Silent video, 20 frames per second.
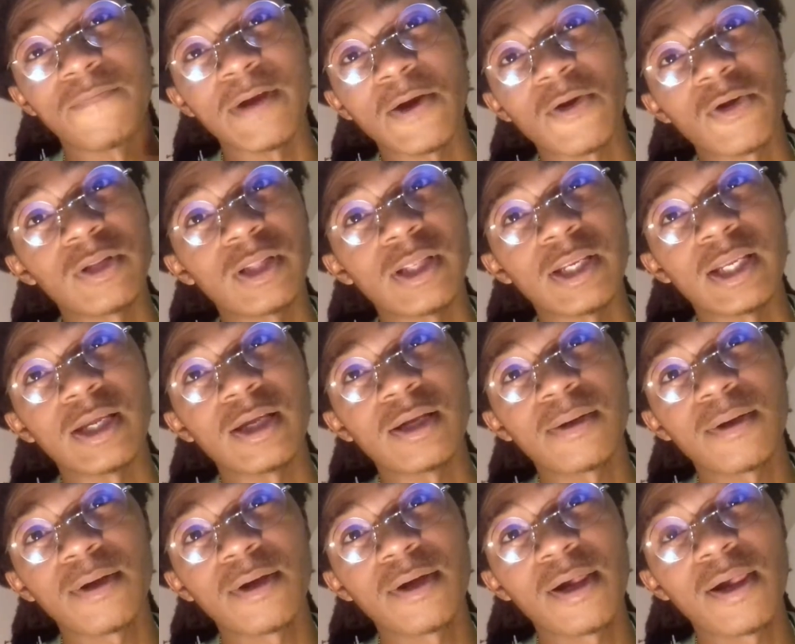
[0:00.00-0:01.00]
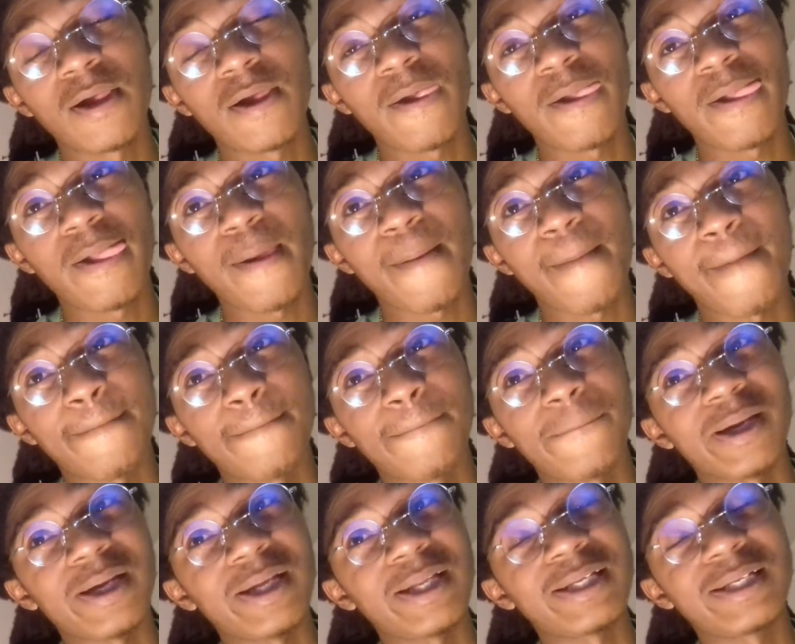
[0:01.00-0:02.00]
very Liddy,
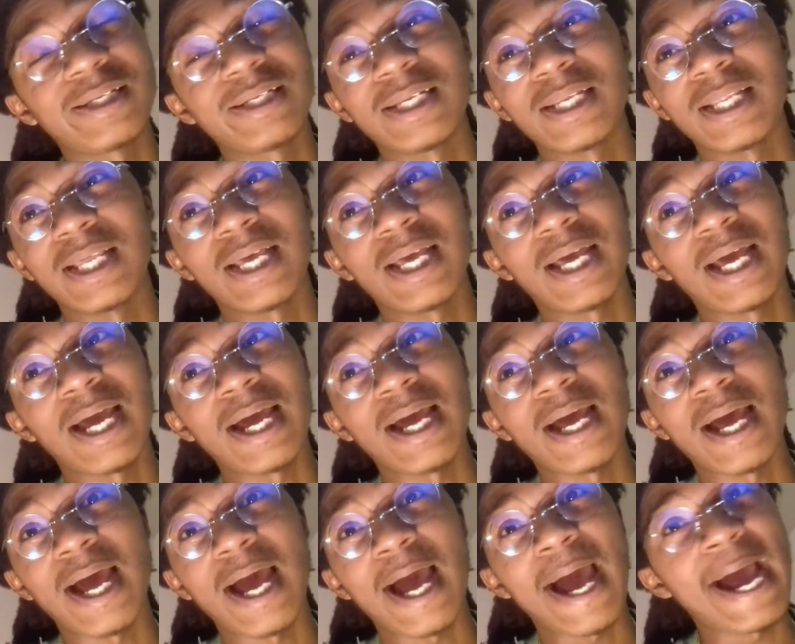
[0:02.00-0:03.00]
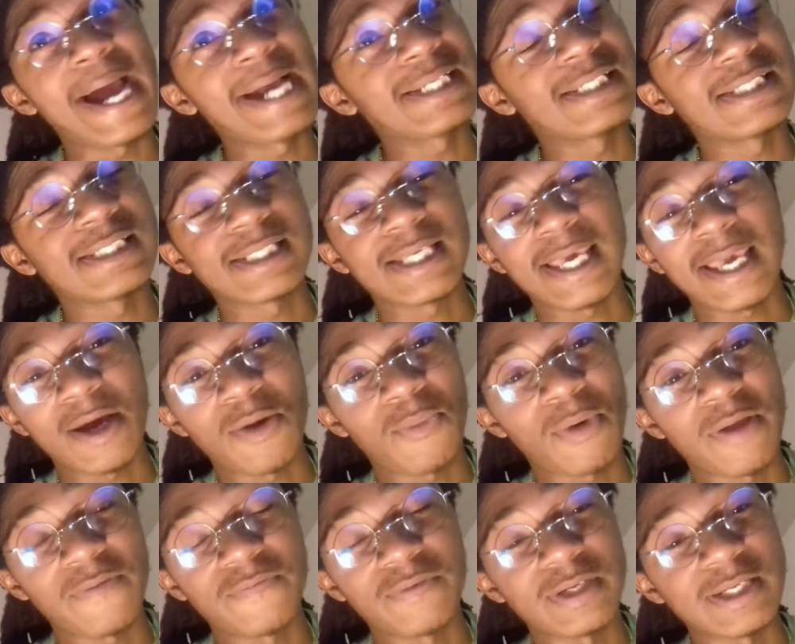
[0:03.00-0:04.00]
but I just can't
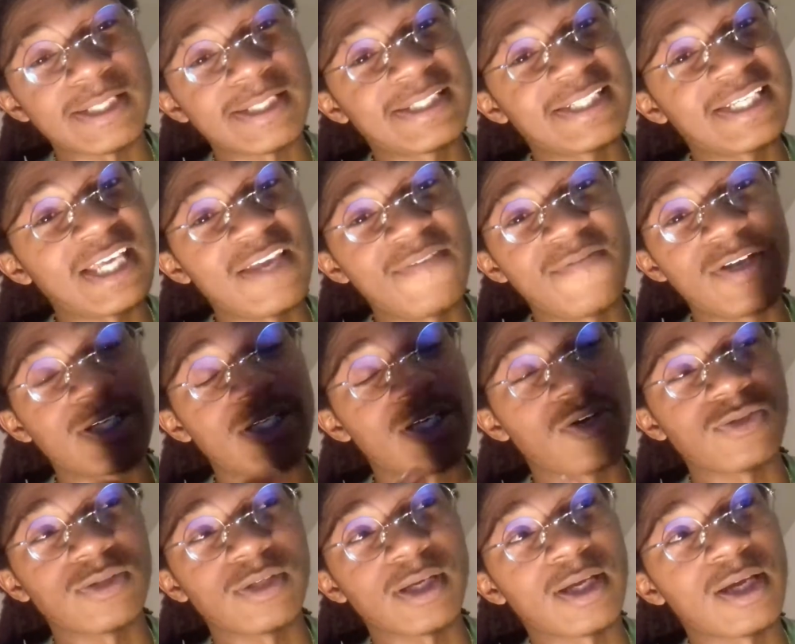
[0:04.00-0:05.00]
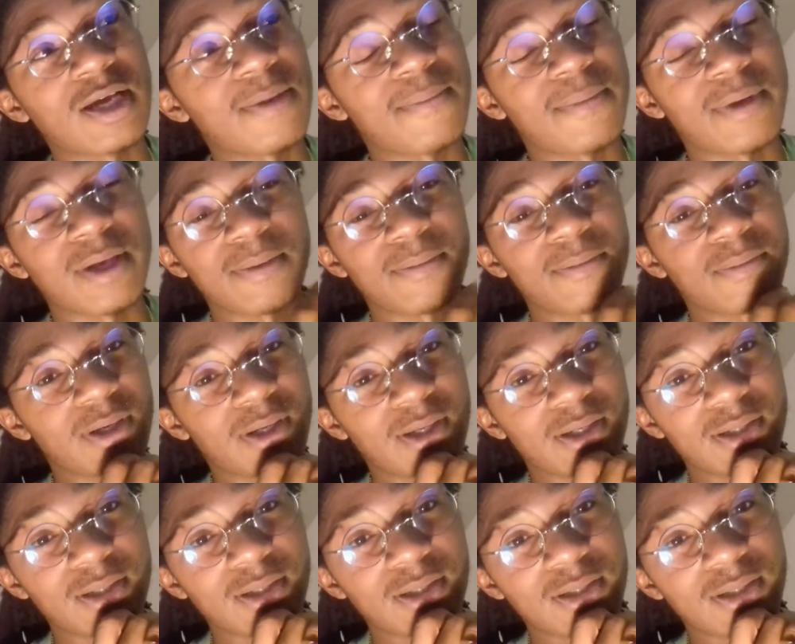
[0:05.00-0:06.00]
wait for the TV shows to come in,
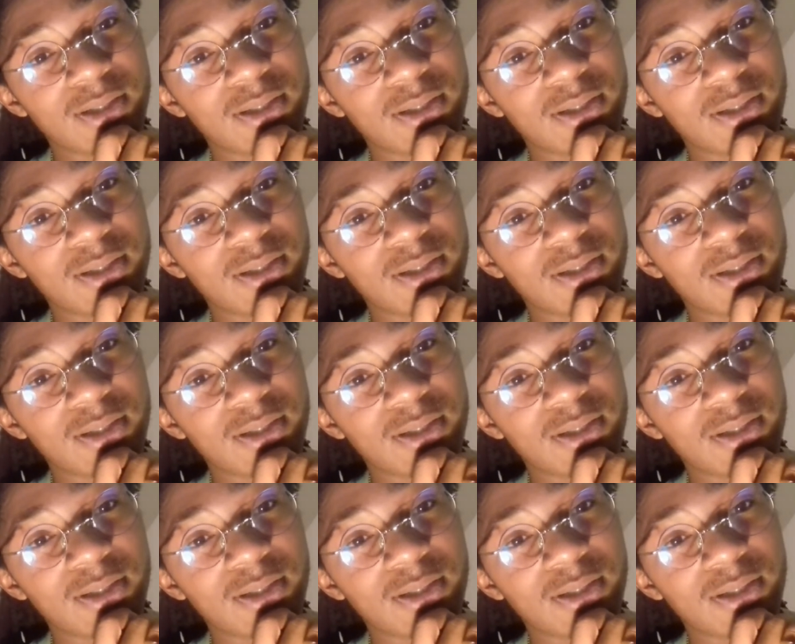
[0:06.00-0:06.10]
bro.